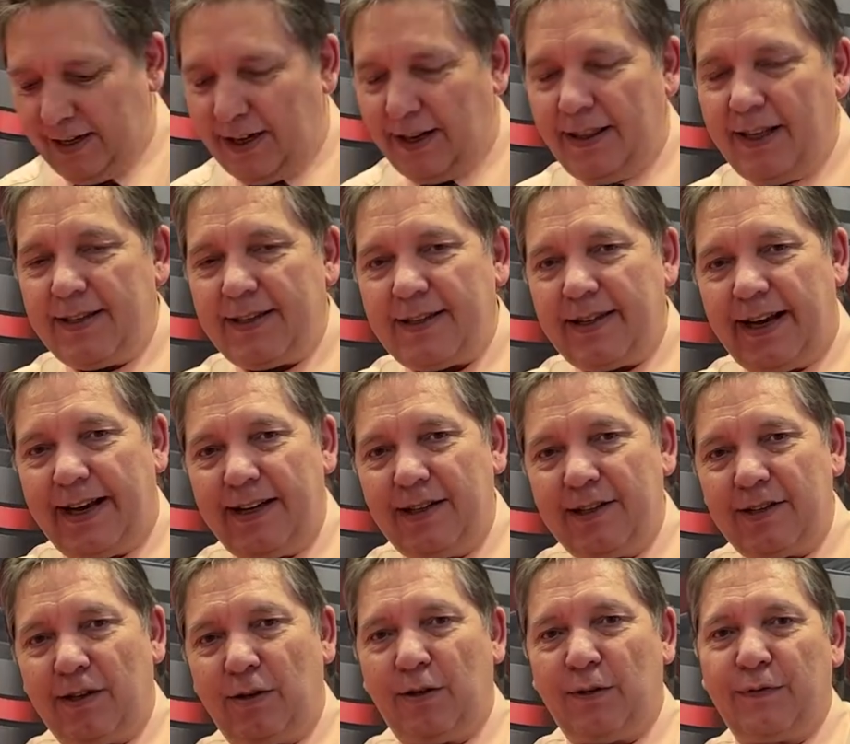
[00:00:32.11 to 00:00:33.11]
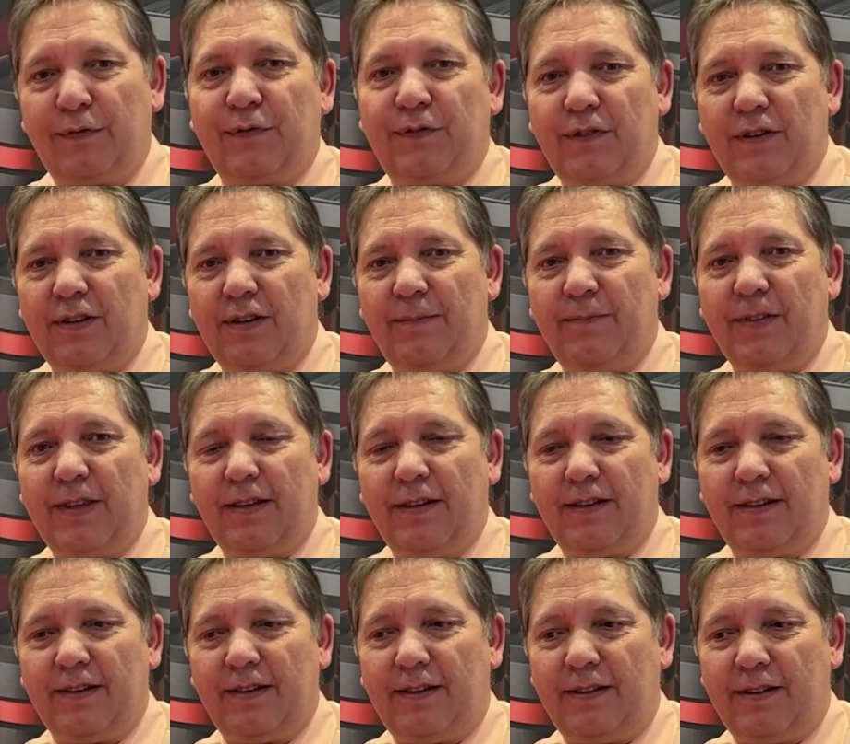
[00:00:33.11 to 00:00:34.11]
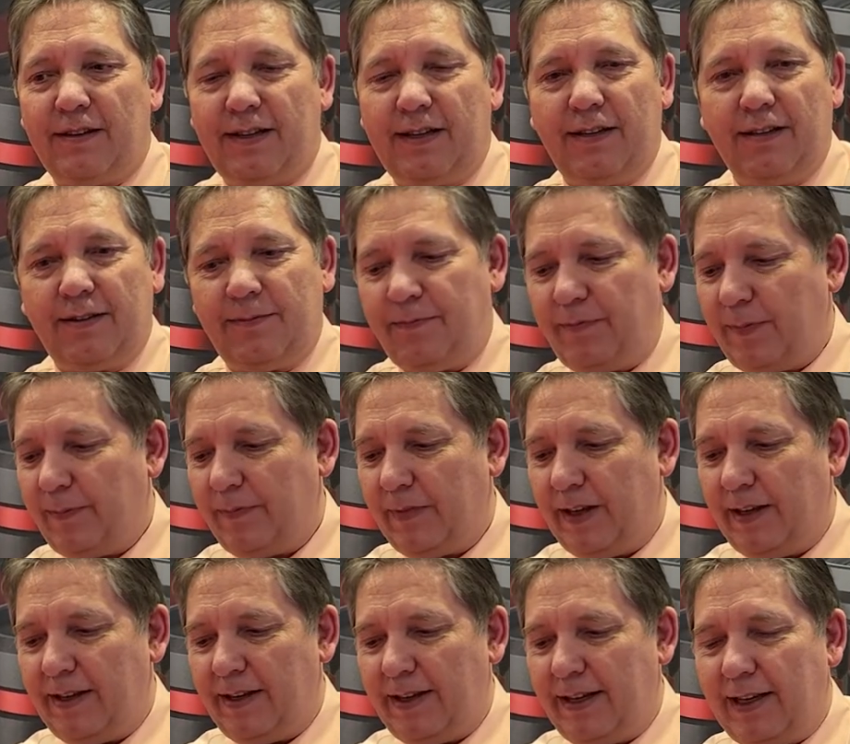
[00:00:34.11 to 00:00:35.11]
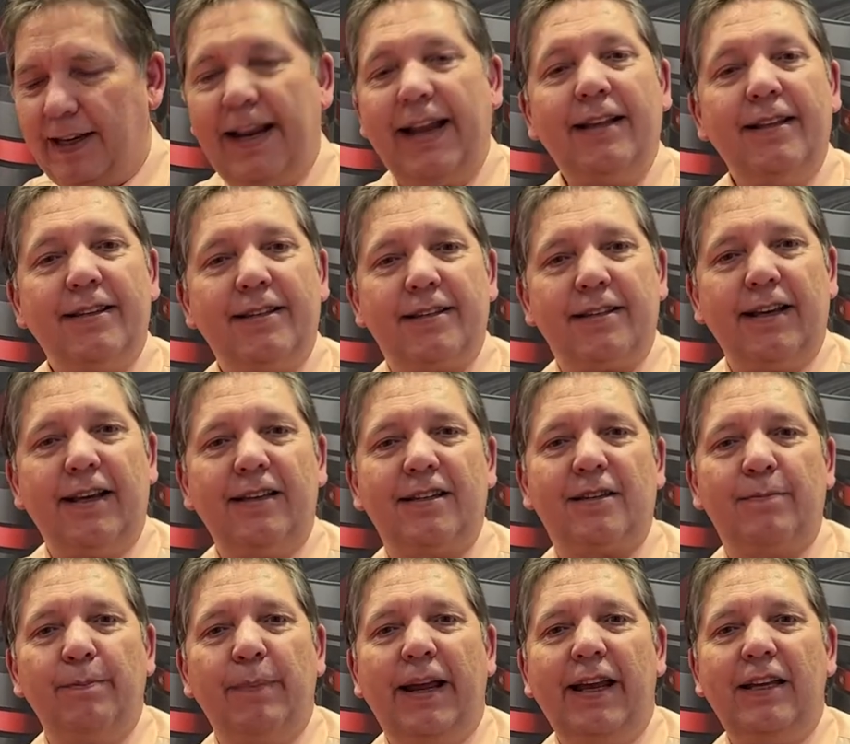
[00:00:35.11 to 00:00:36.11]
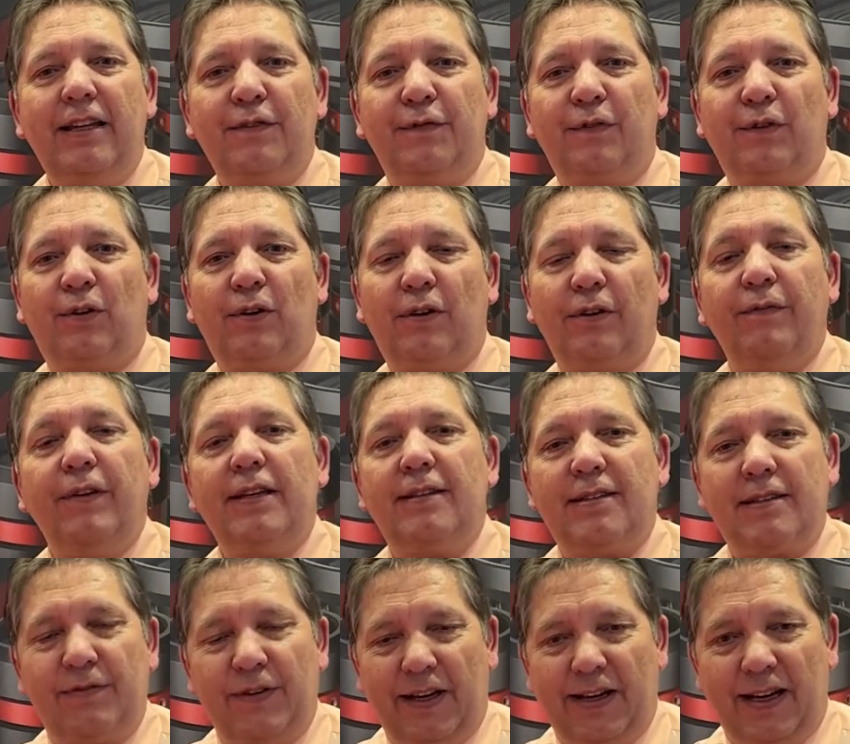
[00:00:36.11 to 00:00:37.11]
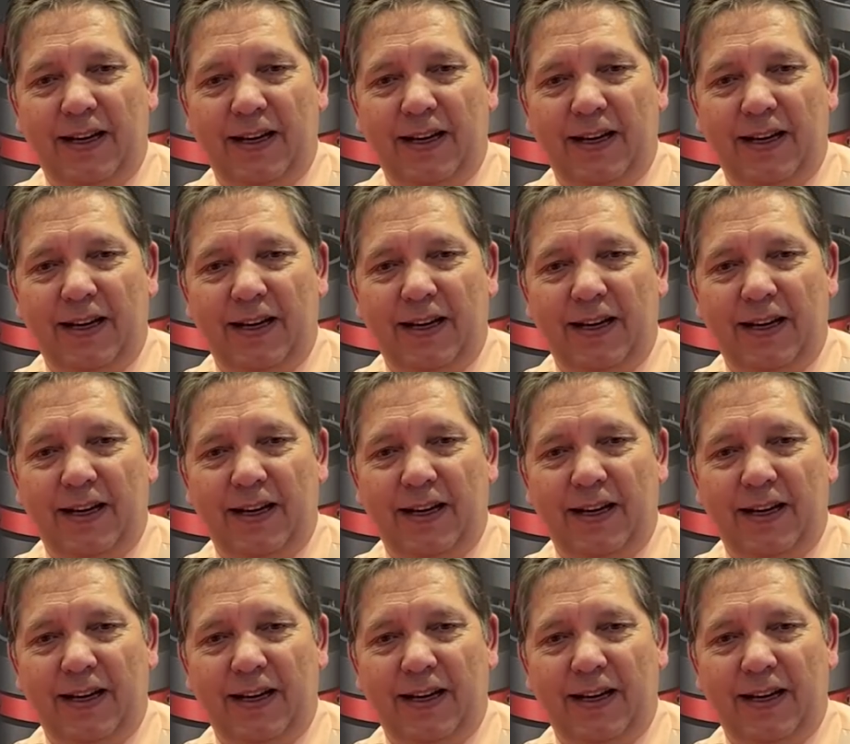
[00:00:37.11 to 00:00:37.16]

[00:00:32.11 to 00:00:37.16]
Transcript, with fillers: And this kind of um, uh, um, lens is made for these SWIR